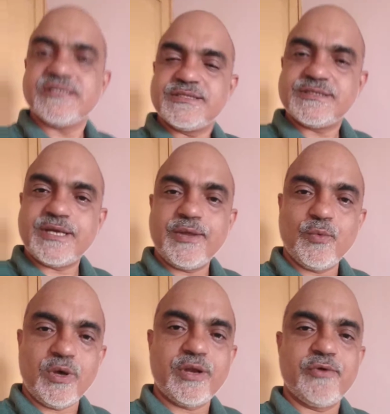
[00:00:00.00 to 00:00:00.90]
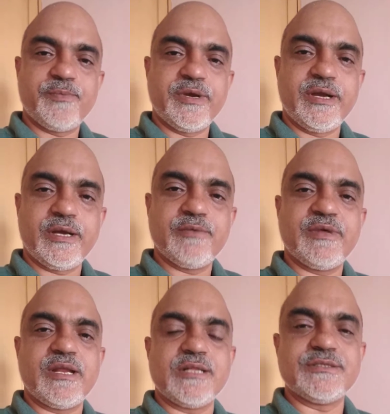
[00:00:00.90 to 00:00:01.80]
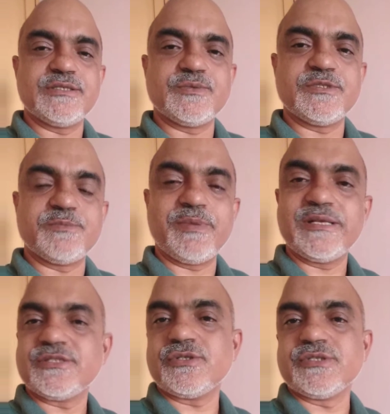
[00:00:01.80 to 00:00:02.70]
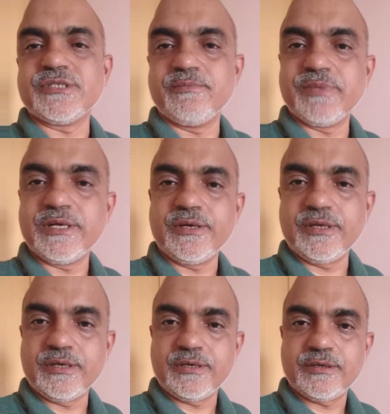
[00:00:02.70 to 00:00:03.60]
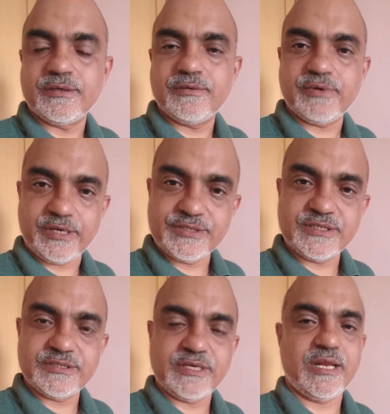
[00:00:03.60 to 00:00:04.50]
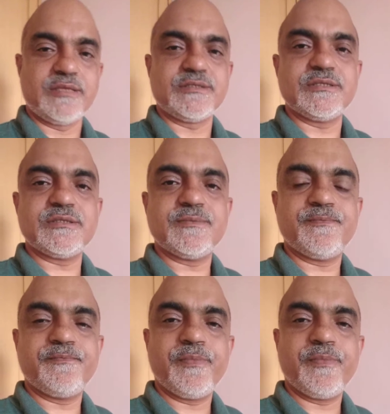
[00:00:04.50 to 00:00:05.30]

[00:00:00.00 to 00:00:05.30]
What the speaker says: The study one of predictive analysis was based on simple linear regression analysis.